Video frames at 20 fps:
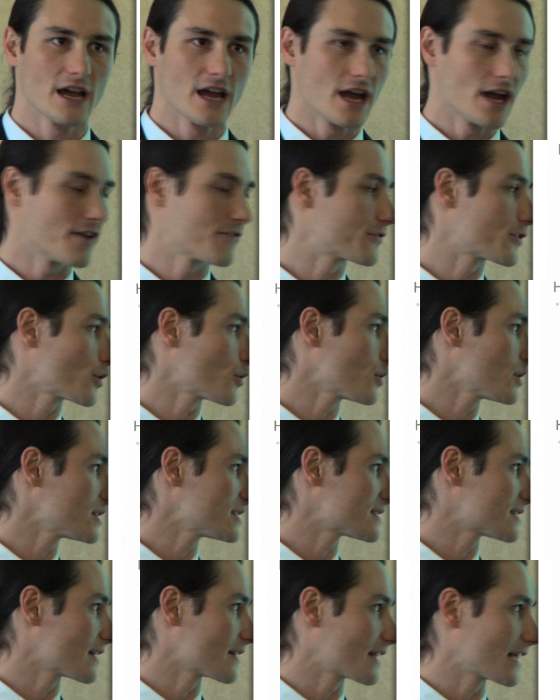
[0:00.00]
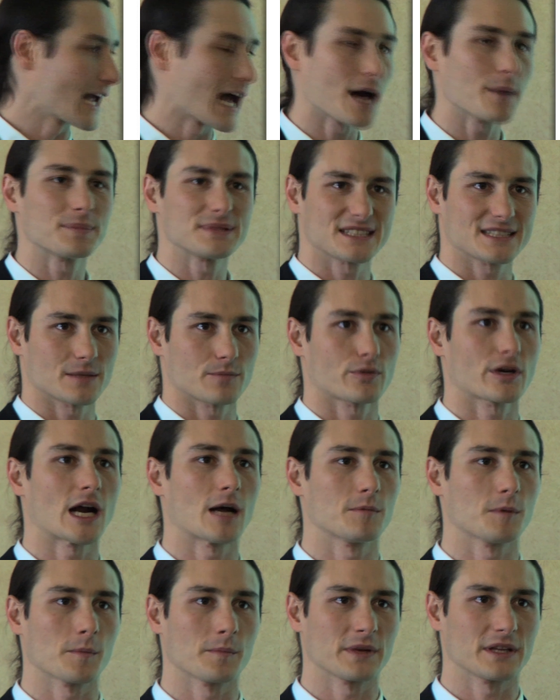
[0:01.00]
If there was the opposite
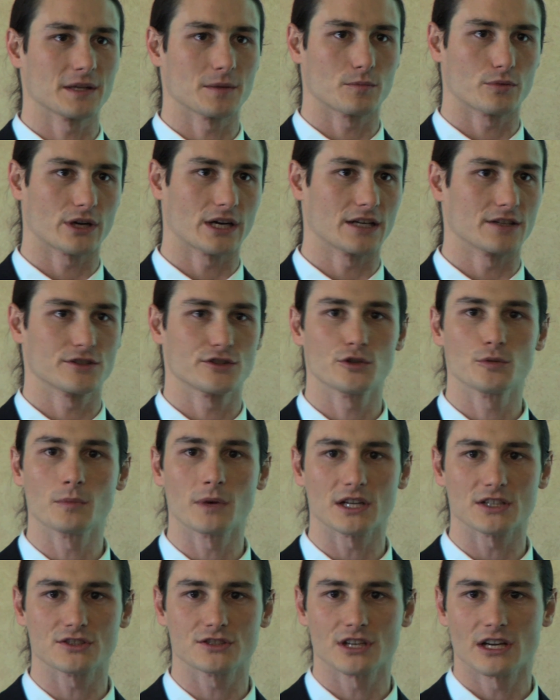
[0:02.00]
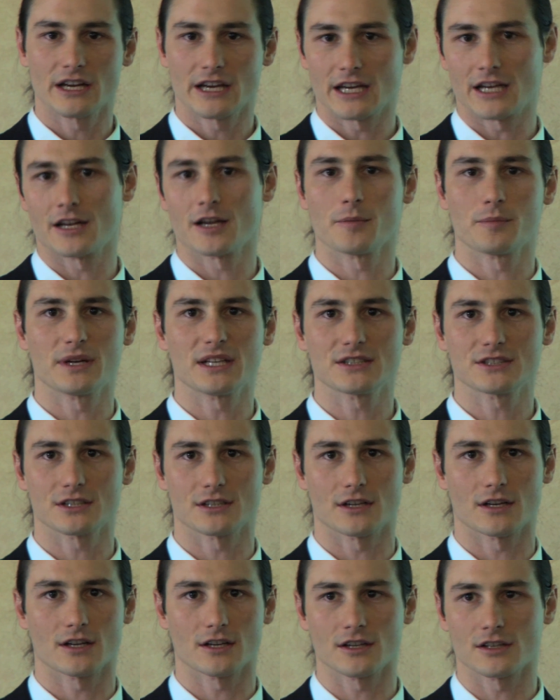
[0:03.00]
problem in the brain, too much inhibition,